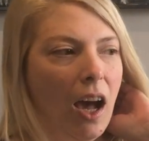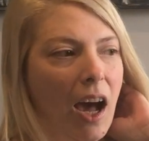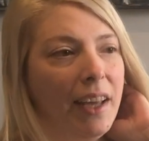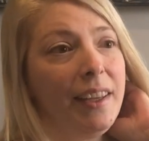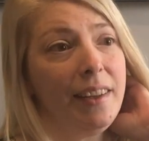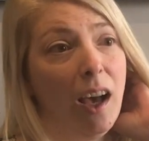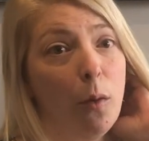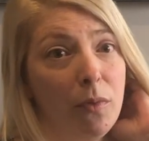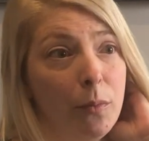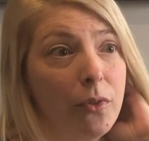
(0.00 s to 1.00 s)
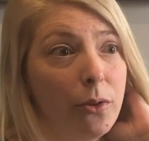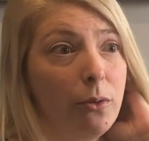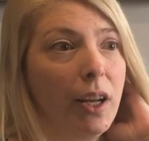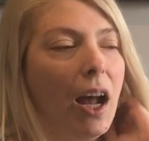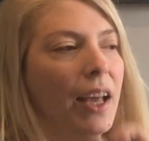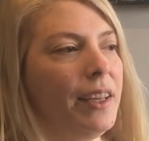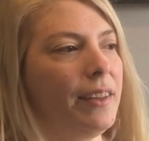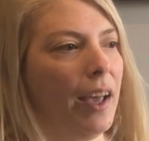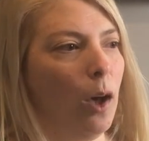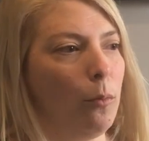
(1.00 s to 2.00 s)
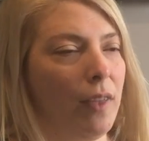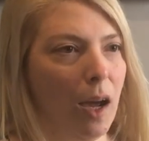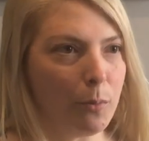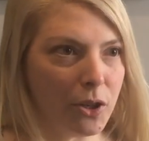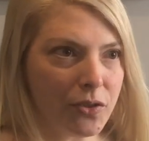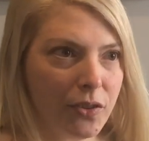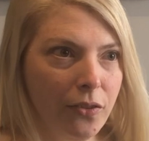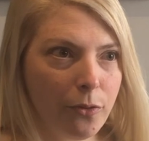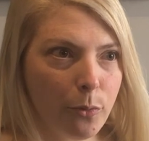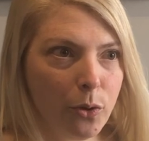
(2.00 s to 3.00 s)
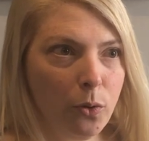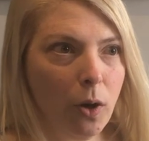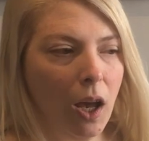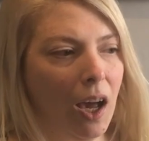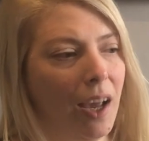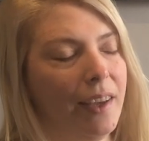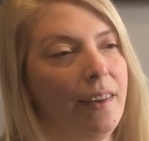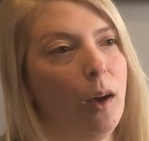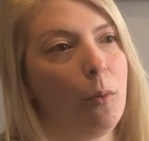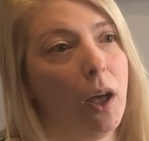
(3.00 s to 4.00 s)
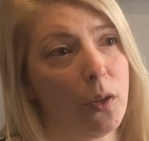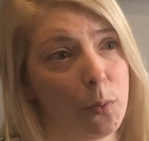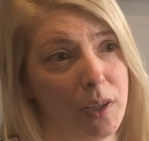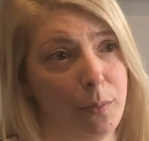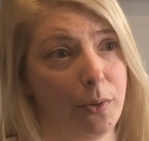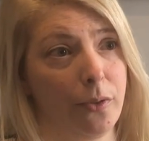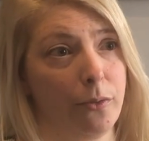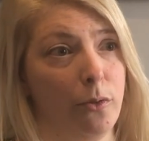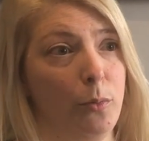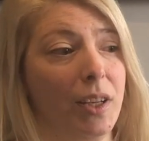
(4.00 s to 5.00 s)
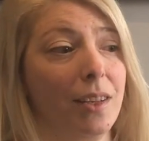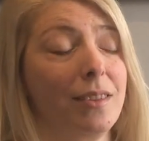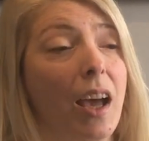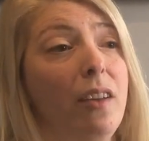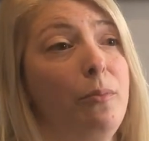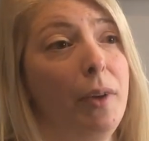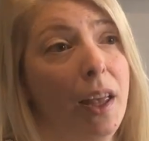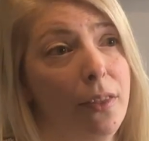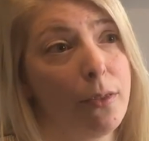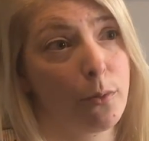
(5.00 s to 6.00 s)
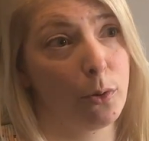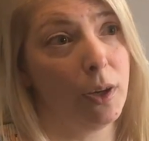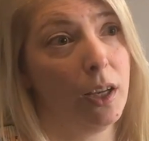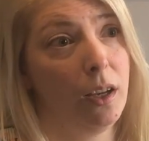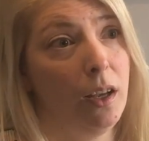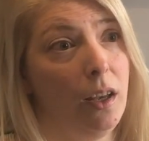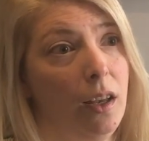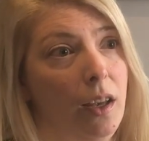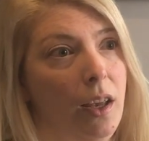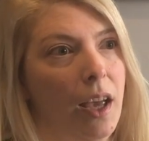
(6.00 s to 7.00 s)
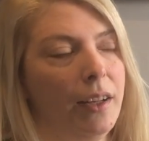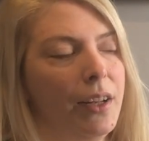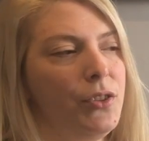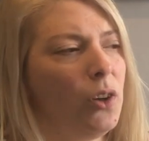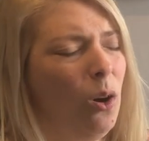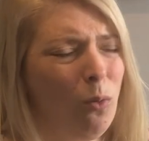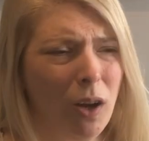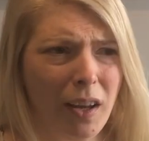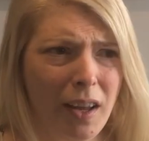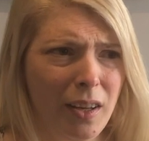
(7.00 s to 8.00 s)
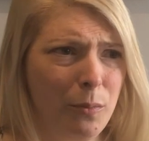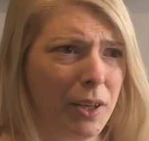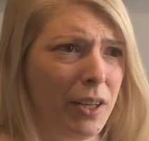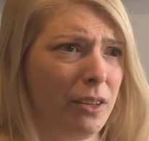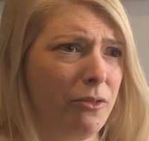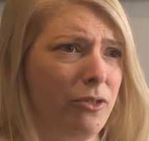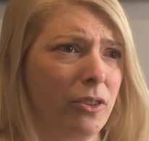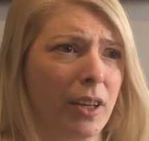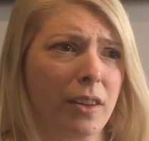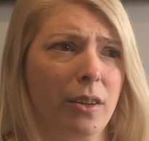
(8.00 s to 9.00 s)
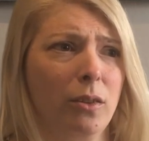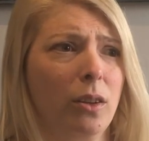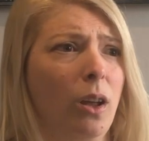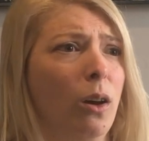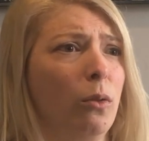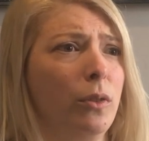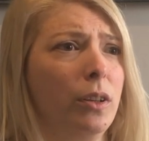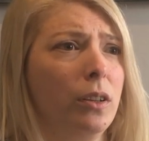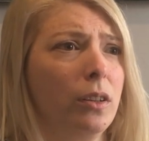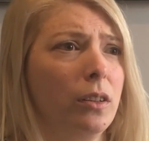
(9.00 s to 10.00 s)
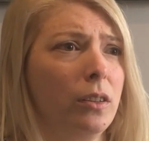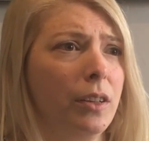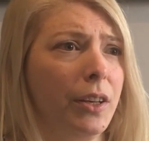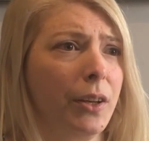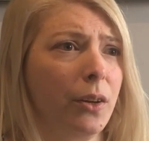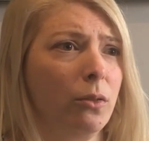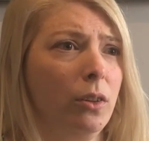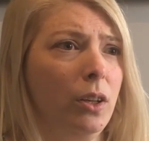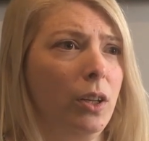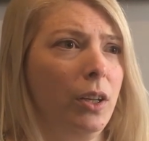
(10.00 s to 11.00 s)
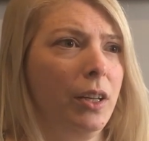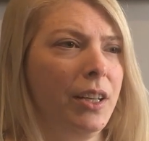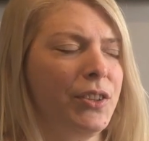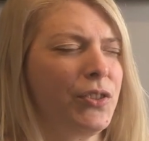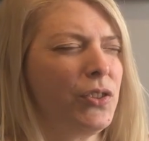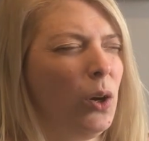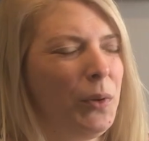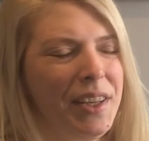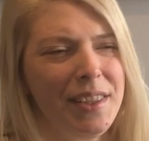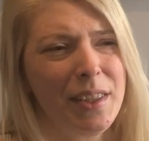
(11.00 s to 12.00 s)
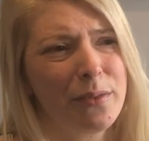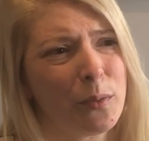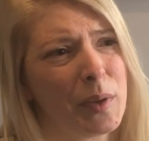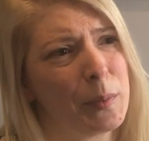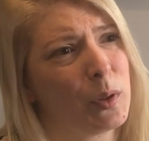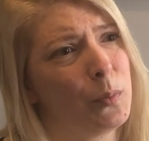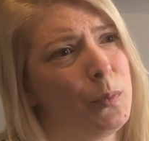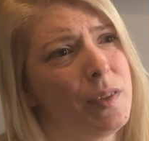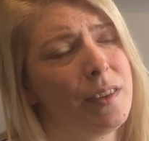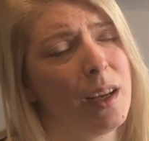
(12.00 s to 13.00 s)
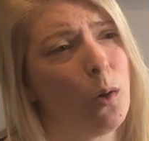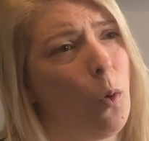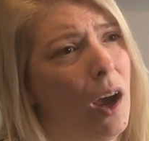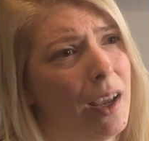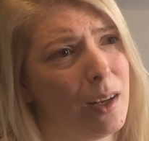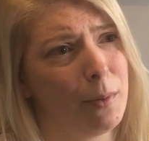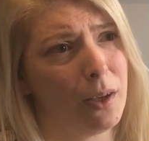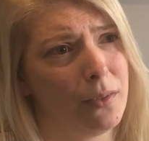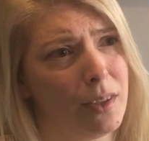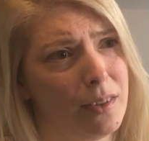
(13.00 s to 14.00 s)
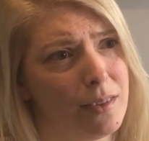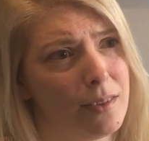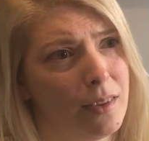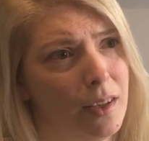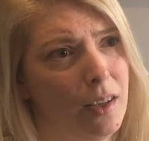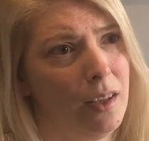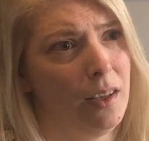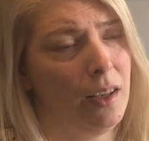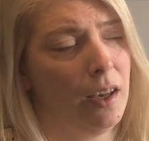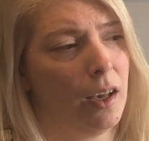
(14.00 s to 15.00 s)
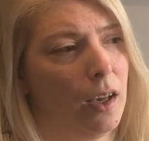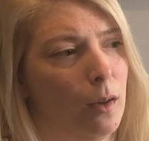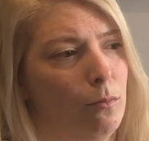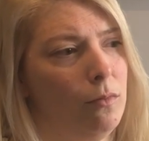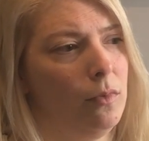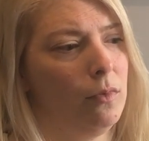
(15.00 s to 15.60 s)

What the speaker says: I can help them through it. I can help that person through. I can help other people through because I've been through it. And I don't want anybody to feel like they're alone, It's so easy for people to stay quiet about this. And